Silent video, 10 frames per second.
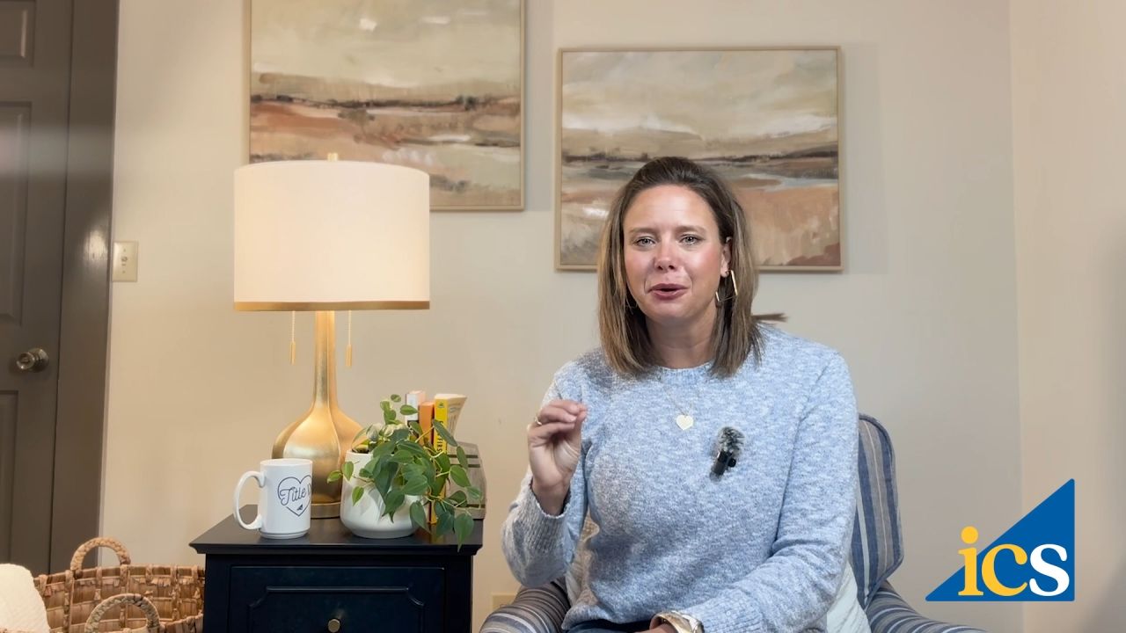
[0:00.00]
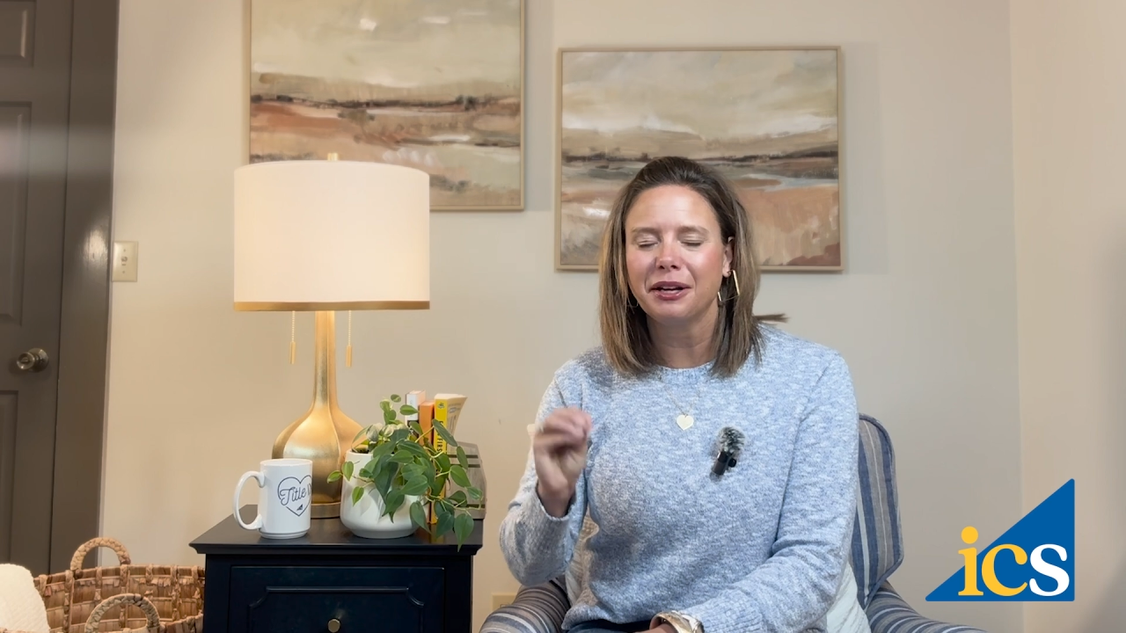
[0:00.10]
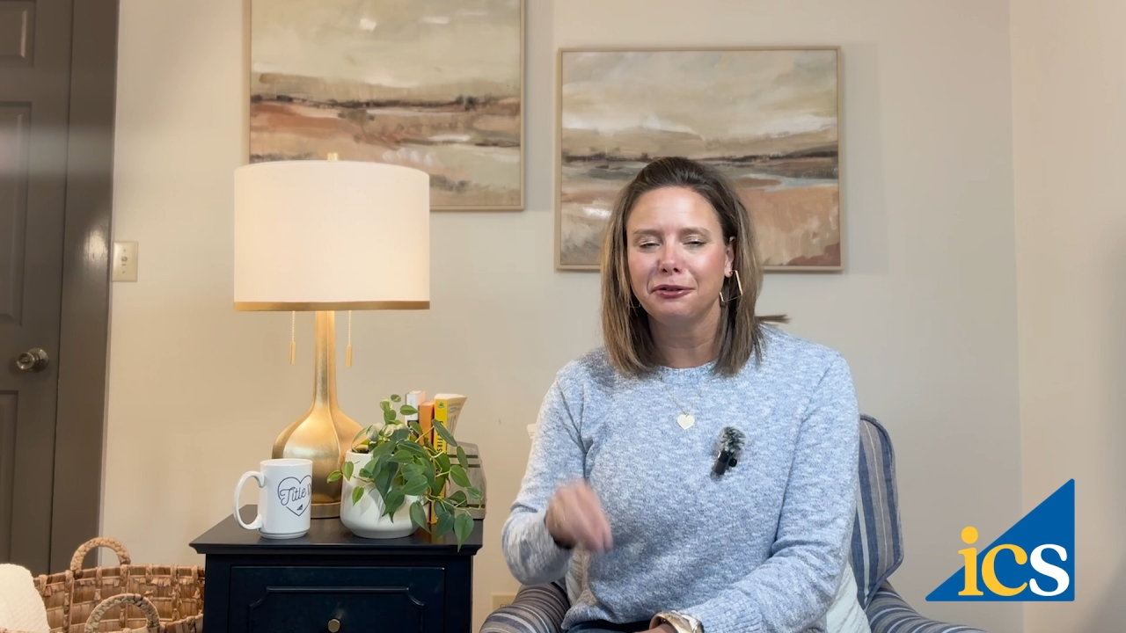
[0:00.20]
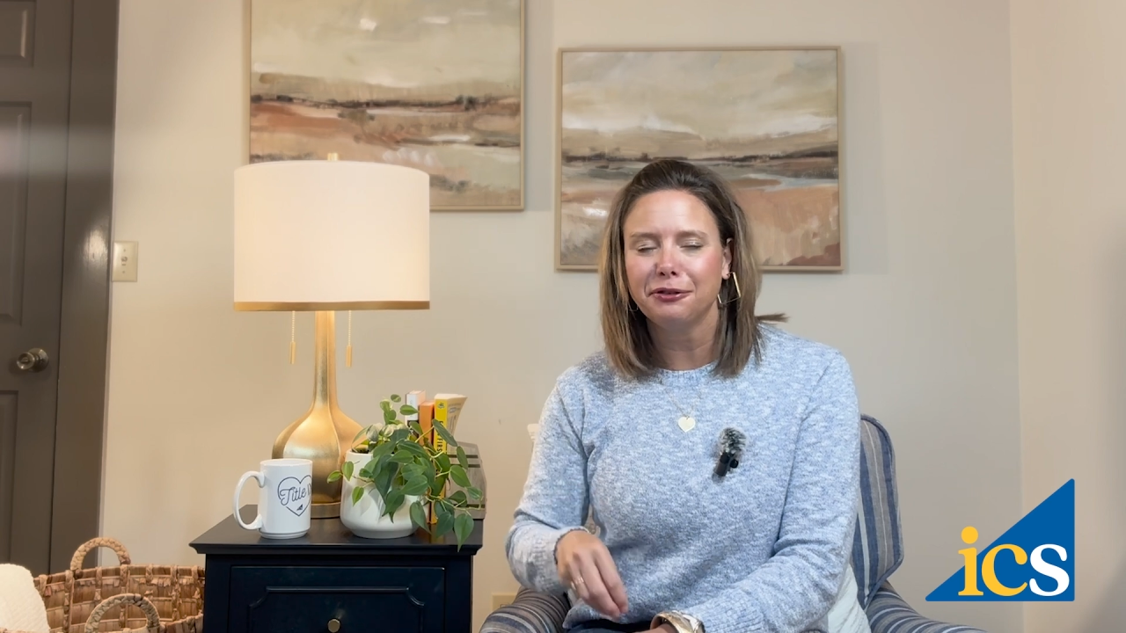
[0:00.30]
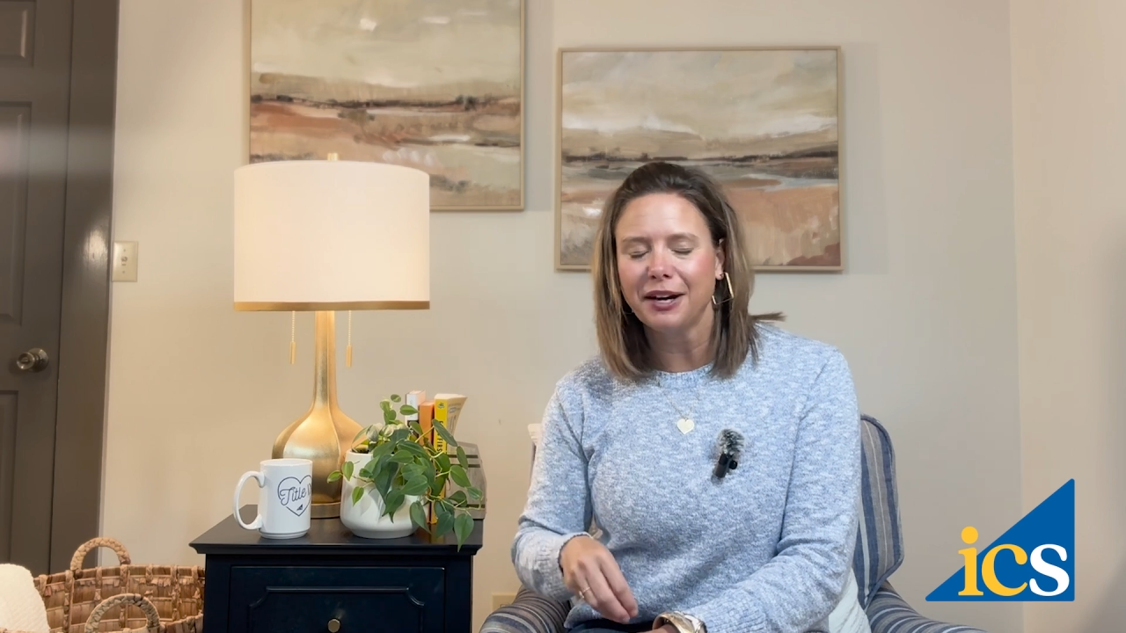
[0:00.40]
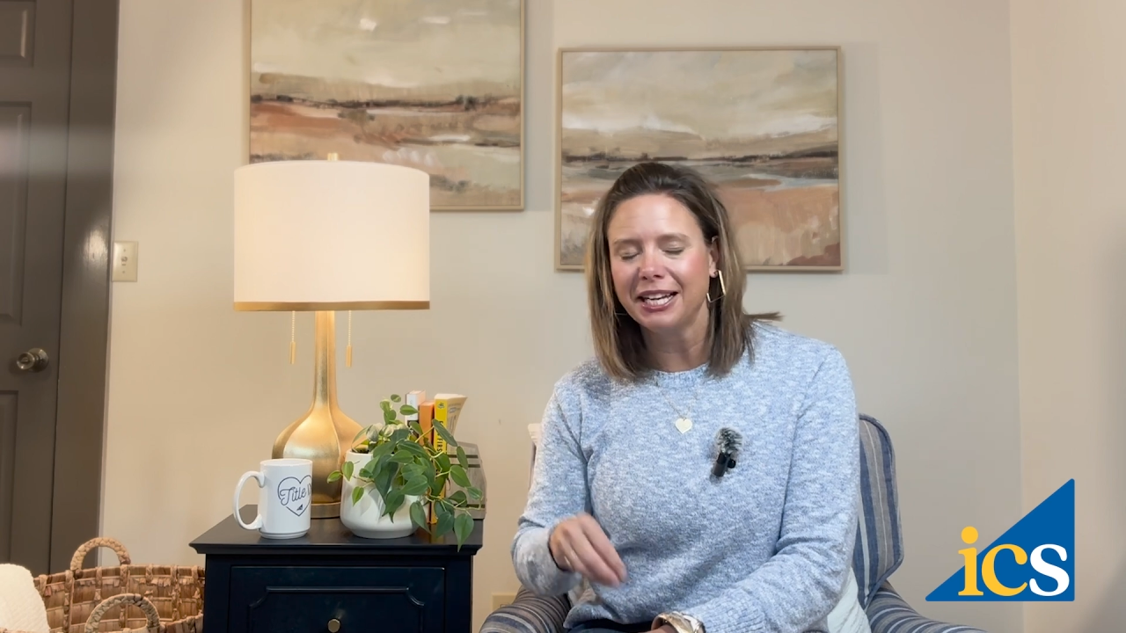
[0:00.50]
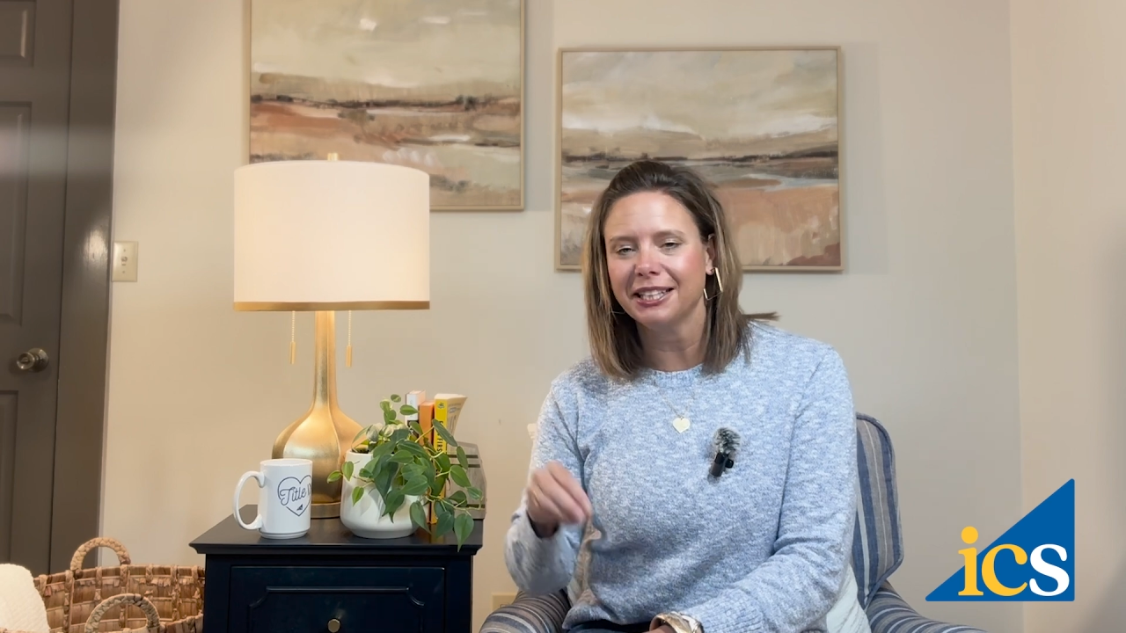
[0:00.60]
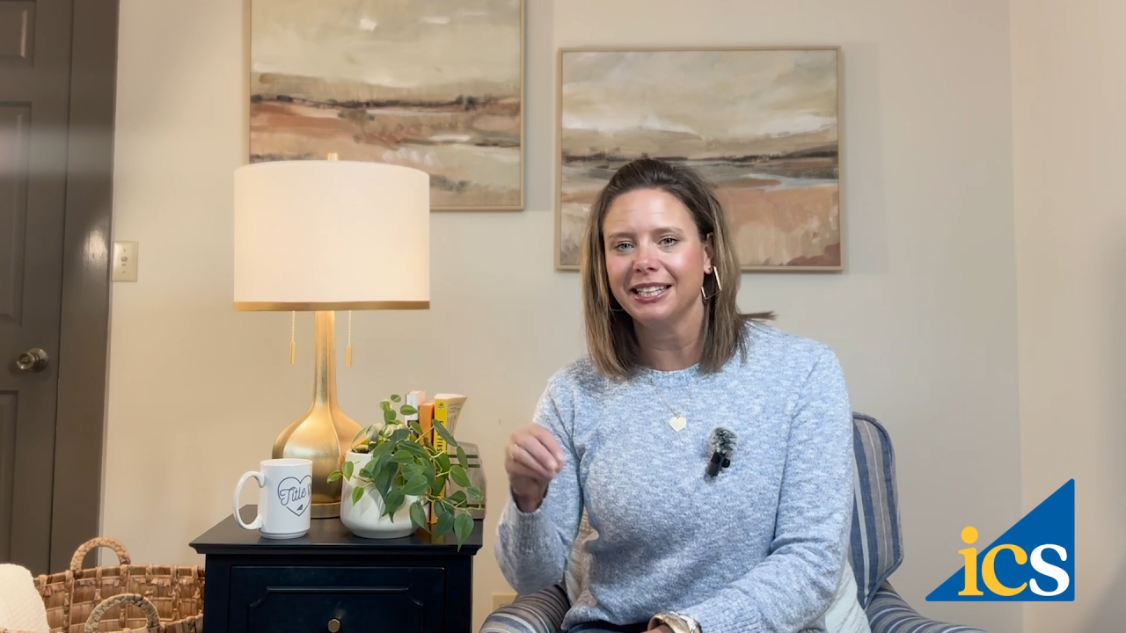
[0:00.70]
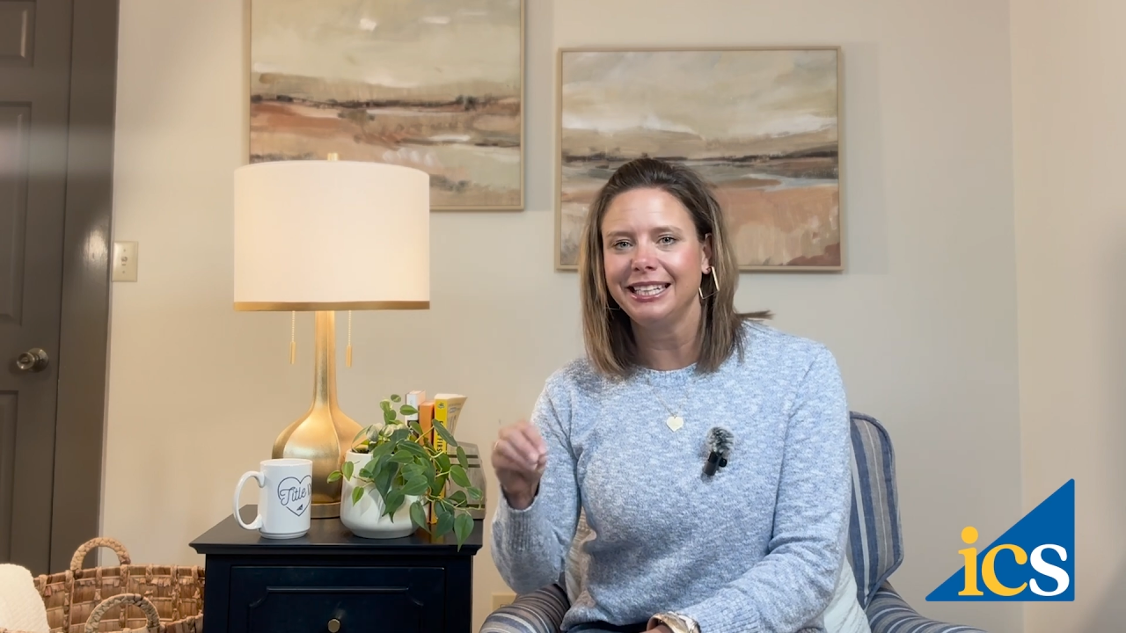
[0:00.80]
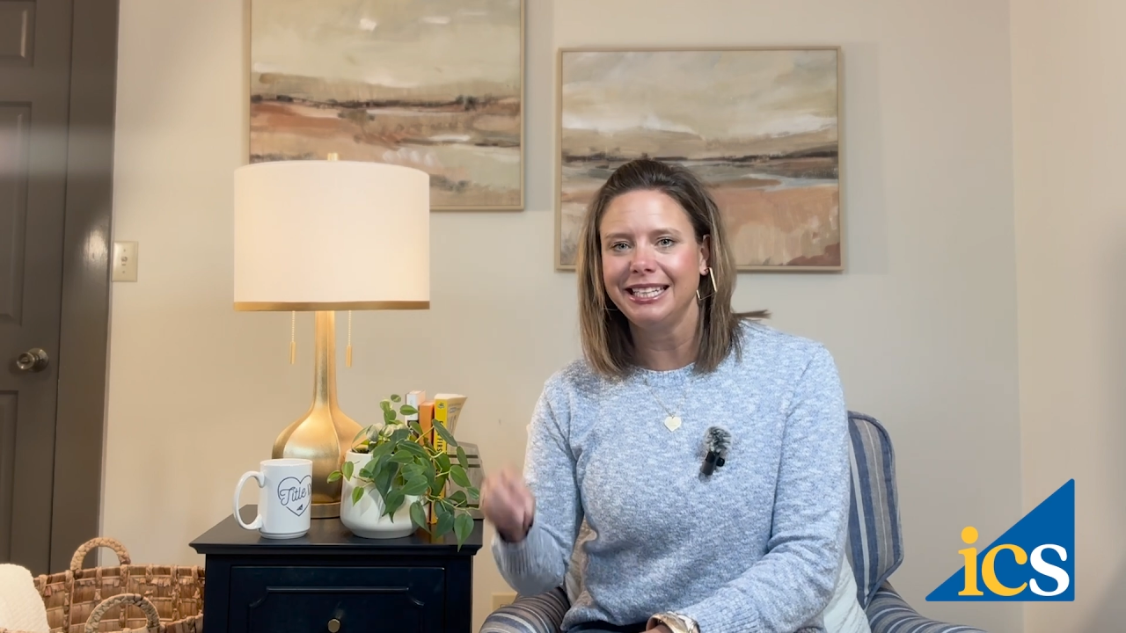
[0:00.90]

and finally,